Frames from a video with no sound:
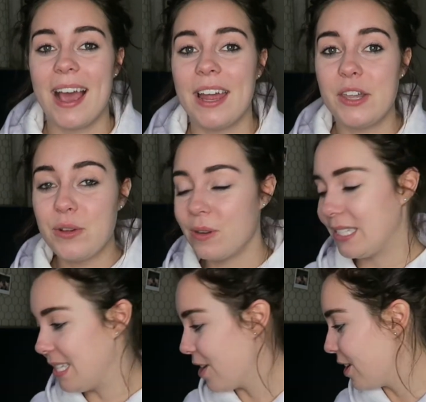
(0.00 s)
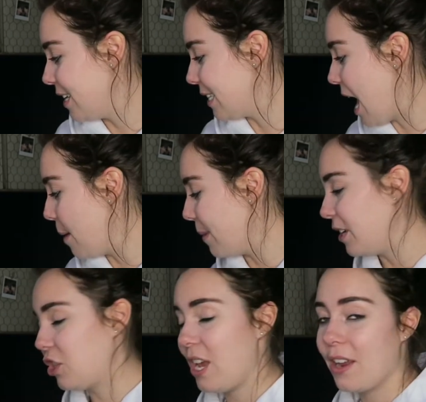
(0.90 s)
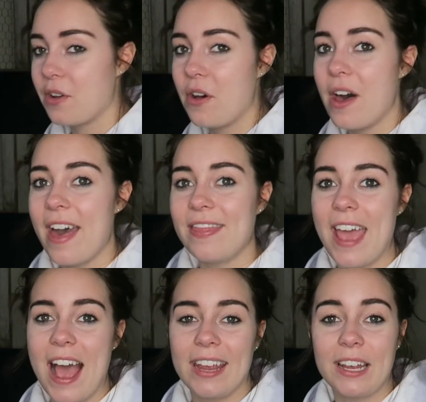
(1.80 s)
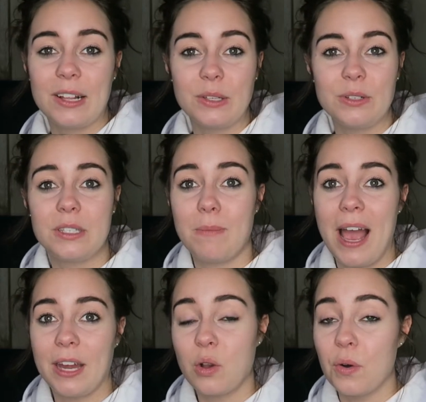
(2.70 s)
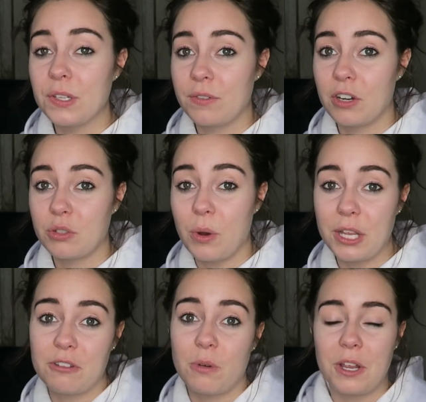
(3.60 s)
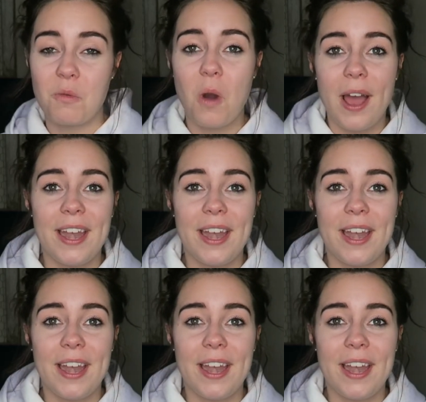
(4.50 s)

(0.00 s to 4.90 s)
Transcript: a new series on my channel that includes my goals for 2021.